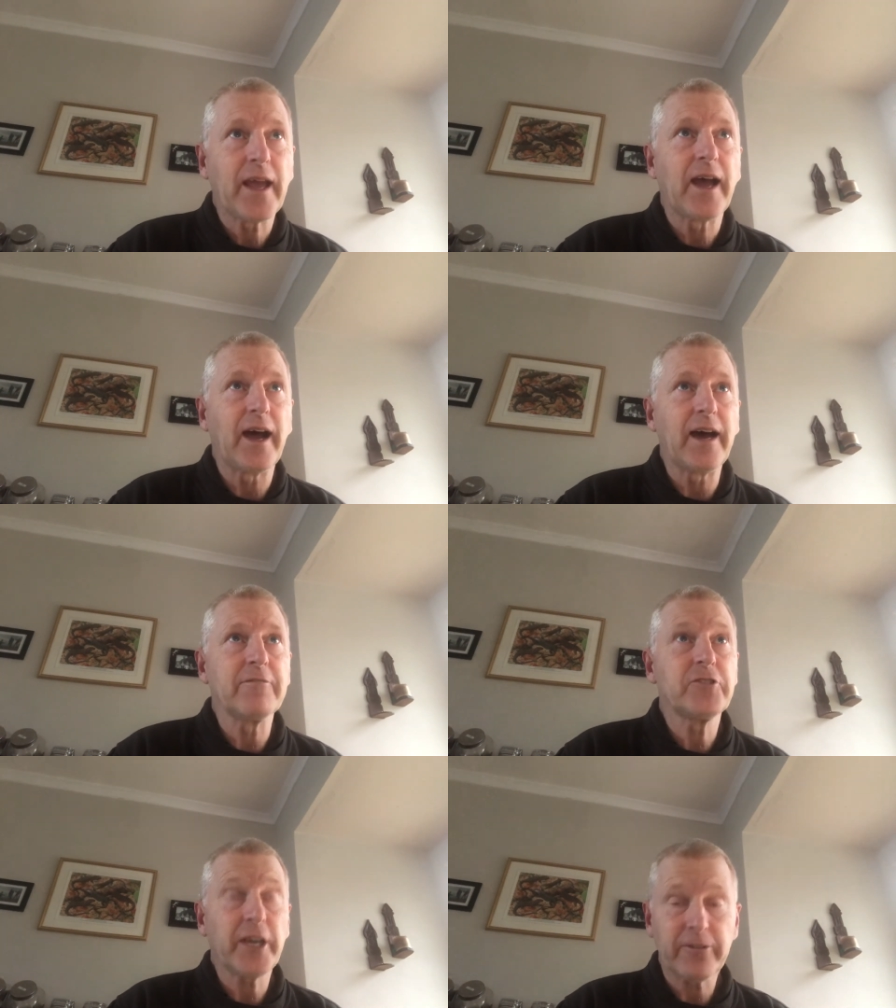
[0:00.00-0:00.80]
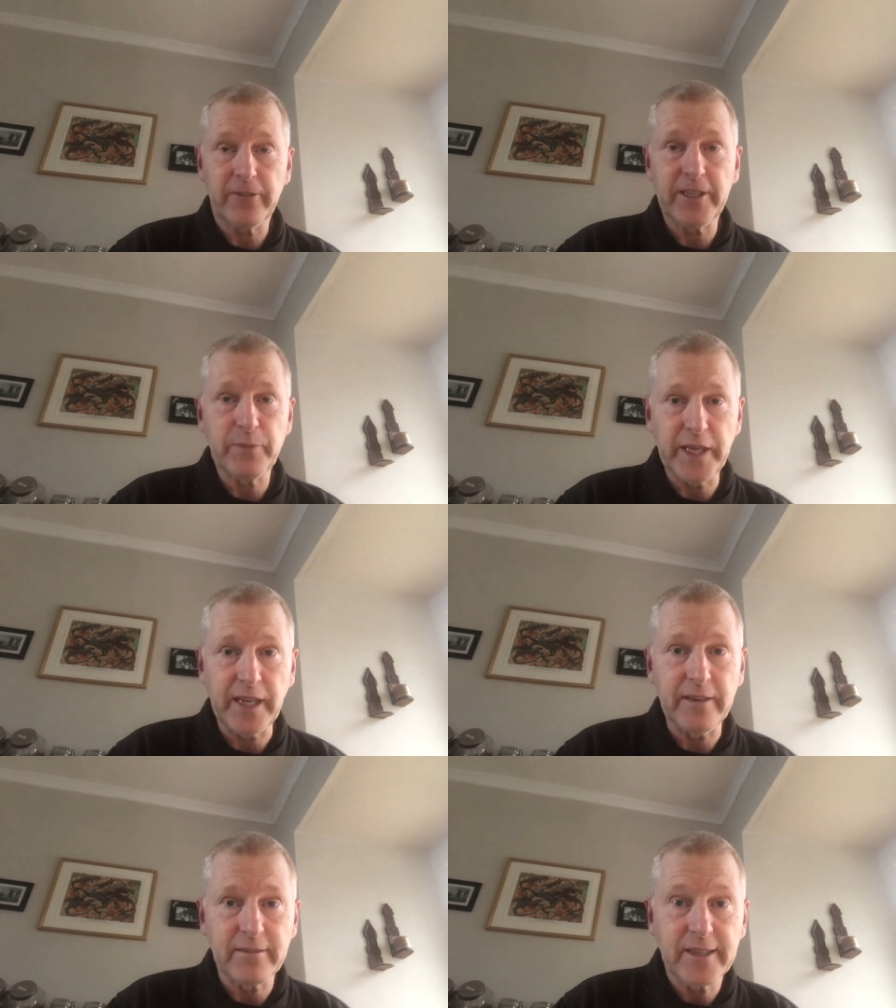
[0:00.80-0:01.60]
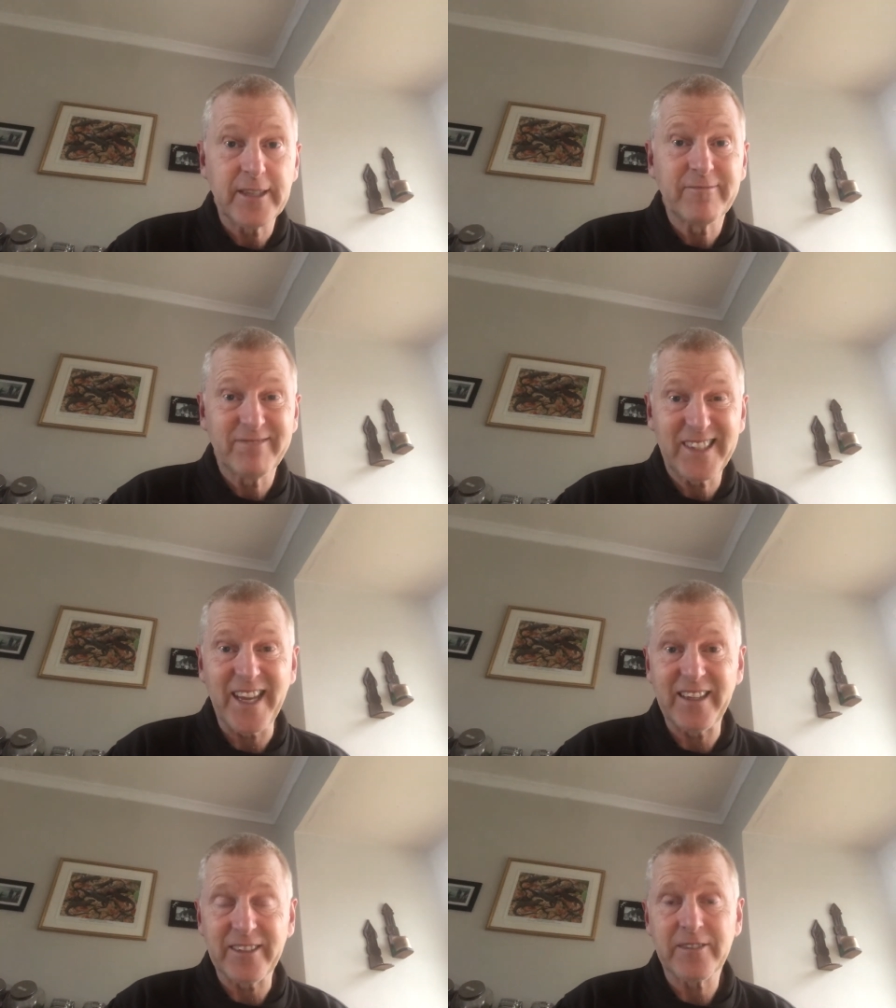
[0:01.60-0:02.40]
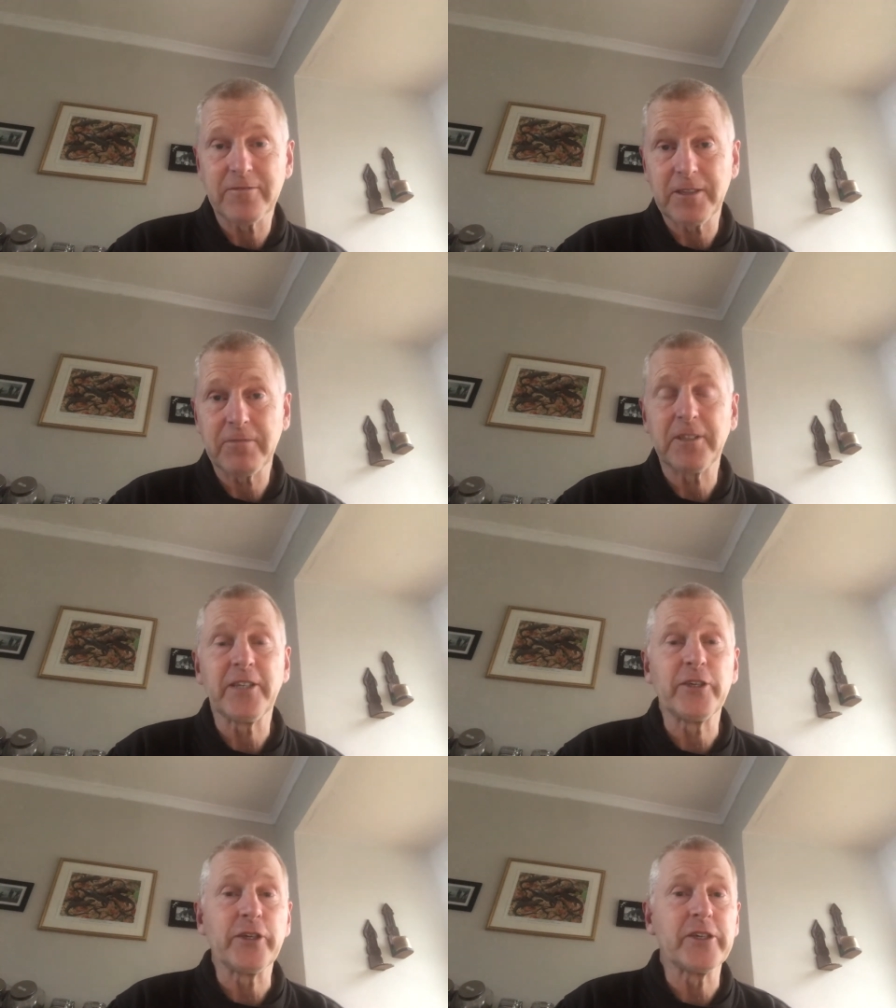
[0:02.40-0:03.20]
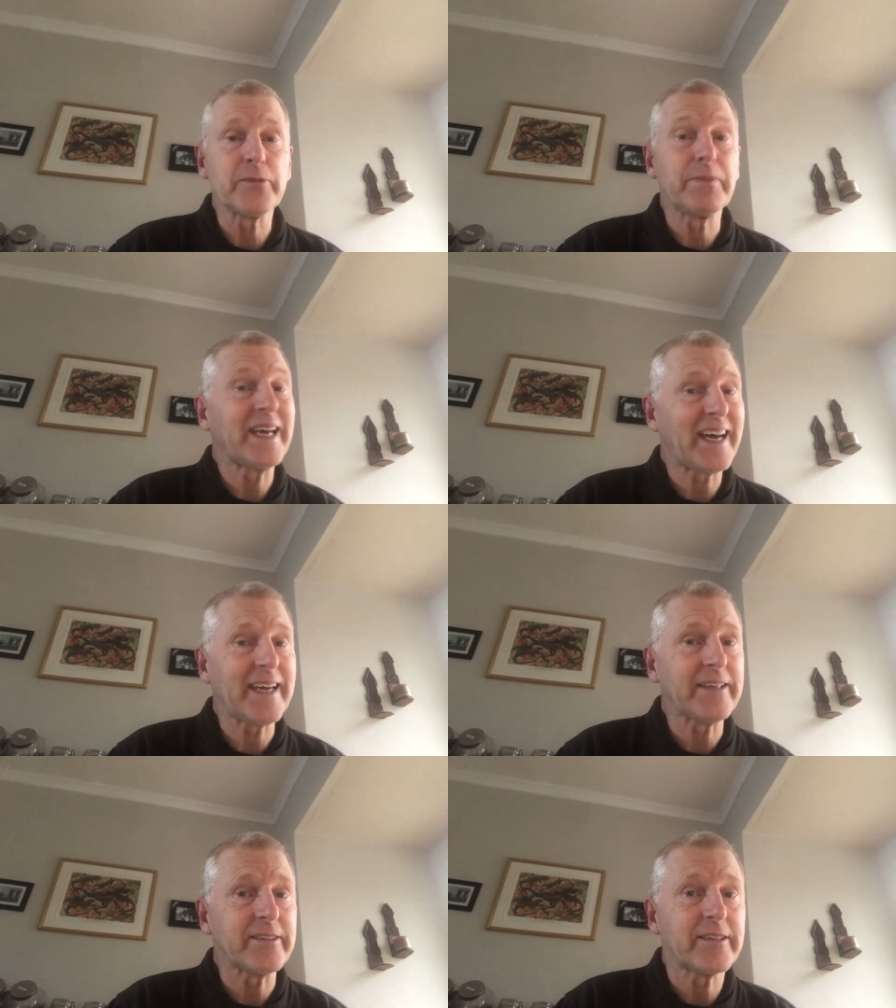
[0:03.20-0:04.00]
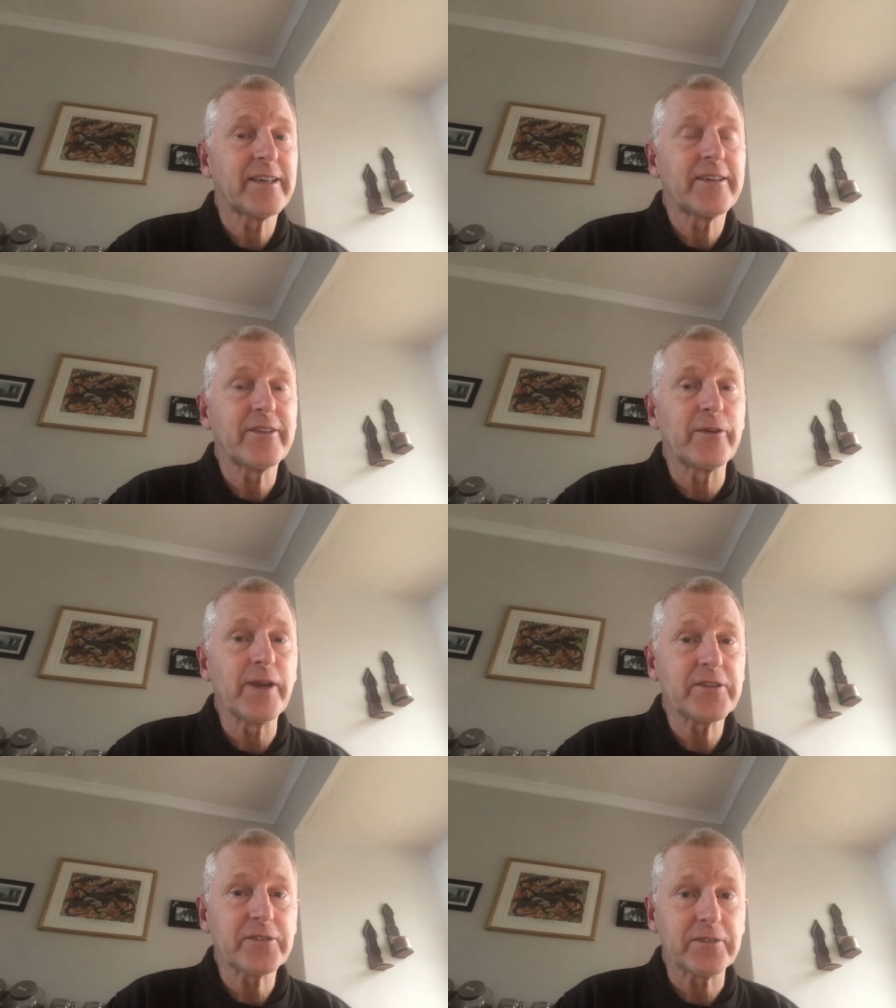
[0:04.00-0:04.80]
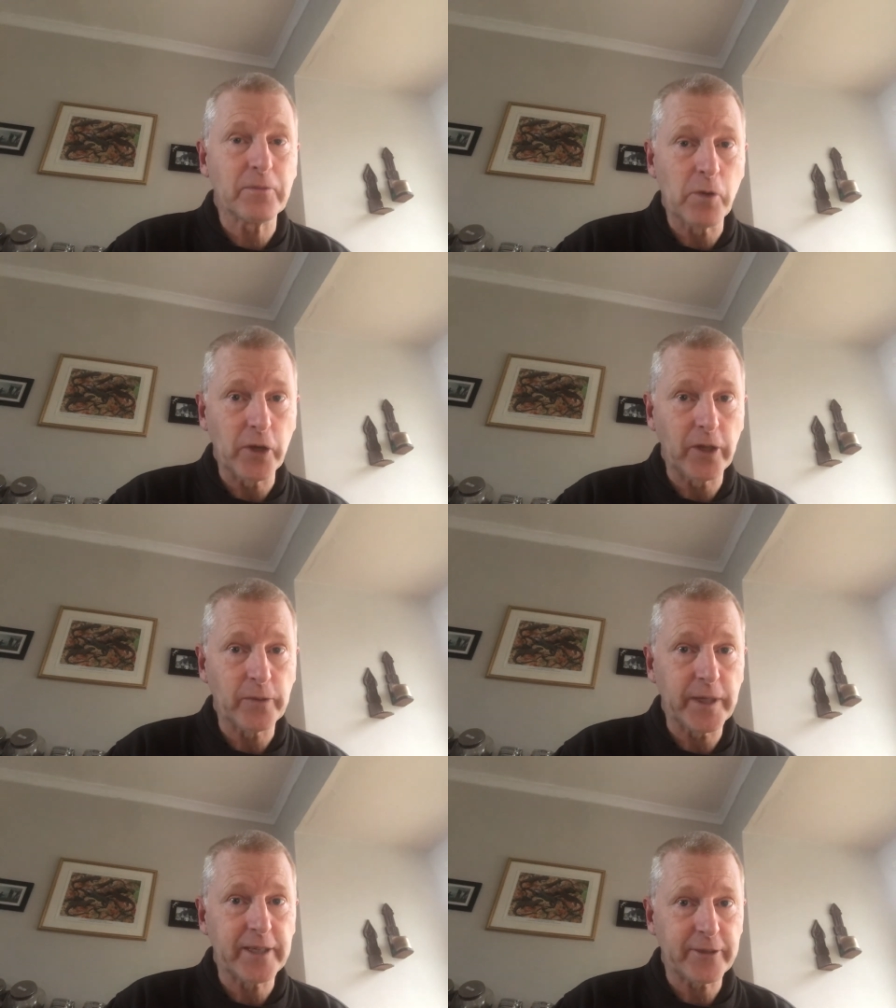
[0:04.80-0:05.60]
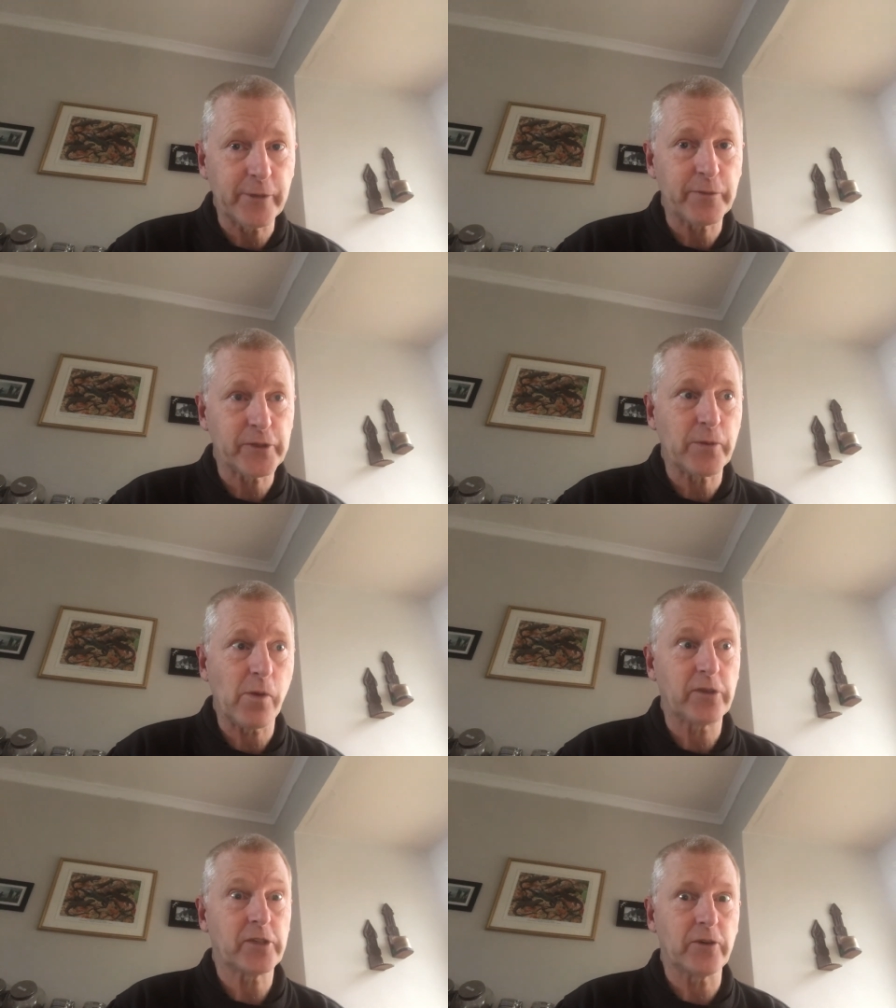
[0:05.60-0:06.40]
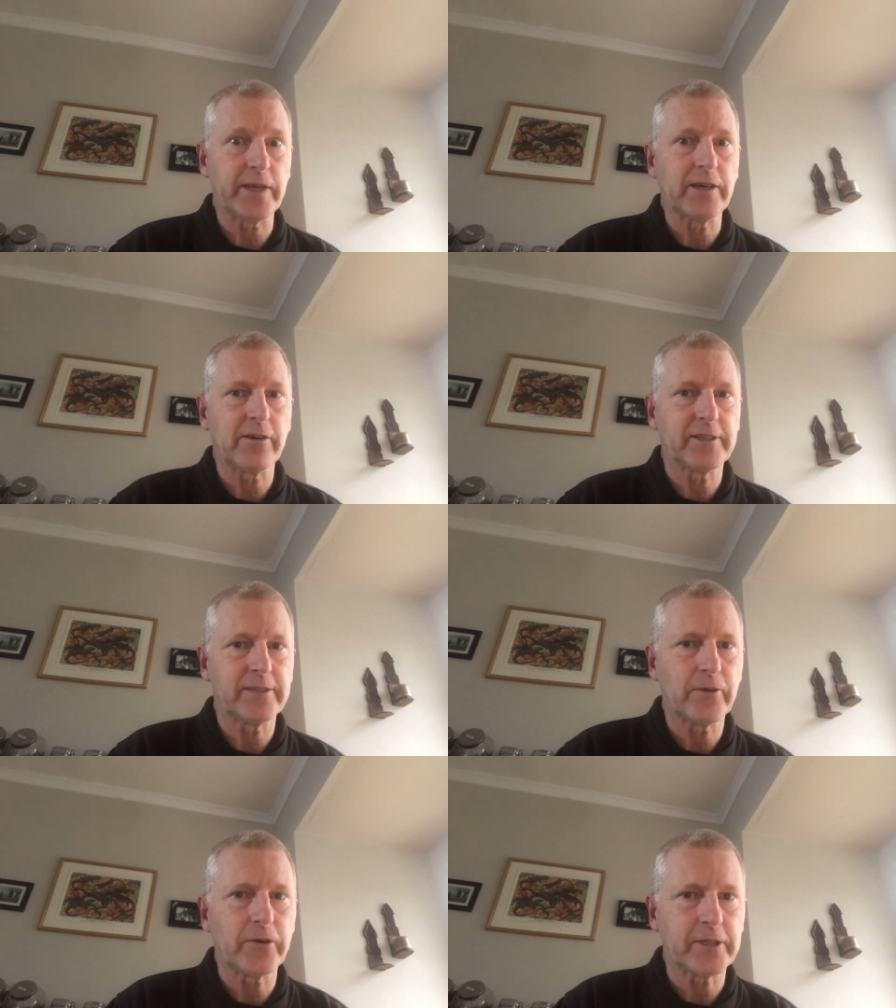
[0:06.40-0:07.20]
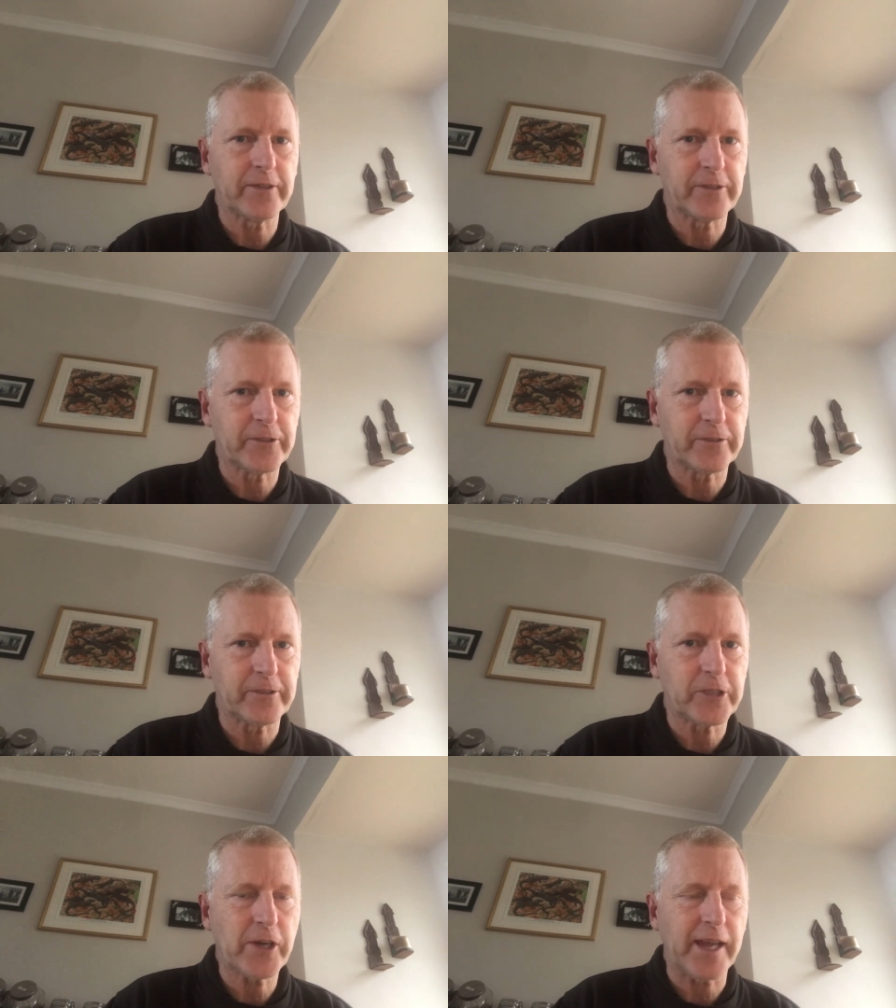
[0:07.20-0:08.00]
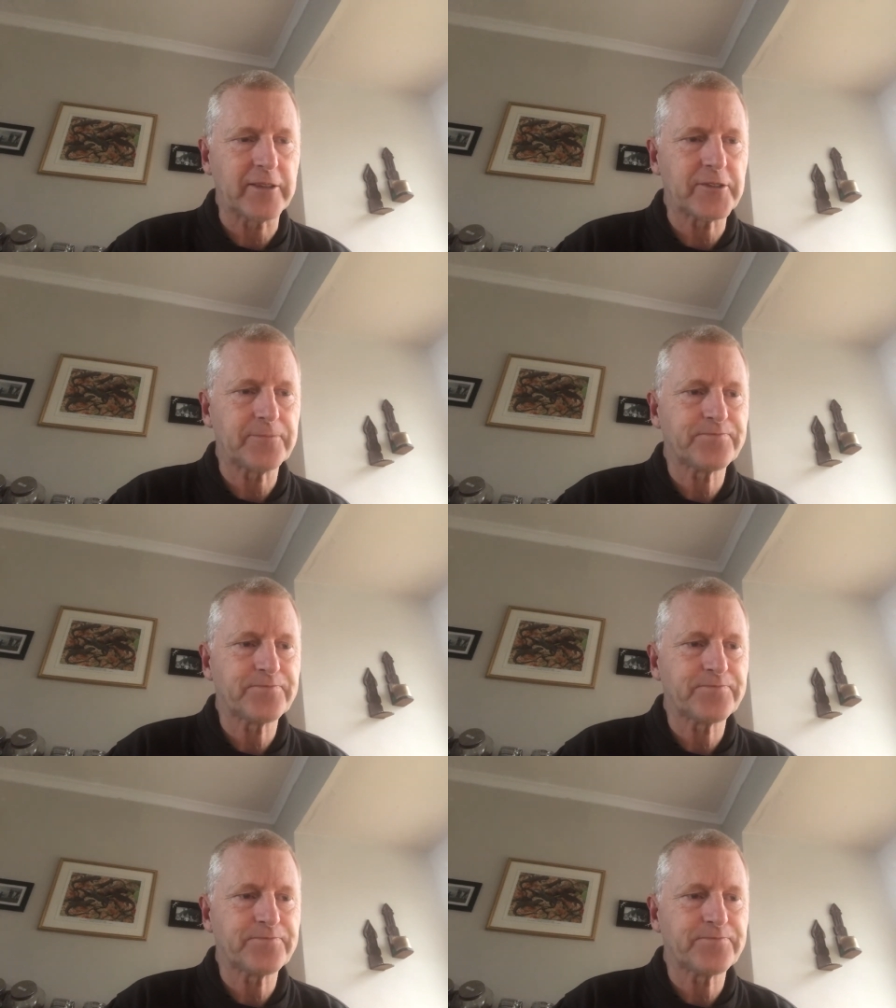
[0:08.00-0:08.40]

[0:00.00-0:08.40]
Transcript: have generally been 10 to 15 years behind the rest of the world when it comes to what's going on in horticultural trends.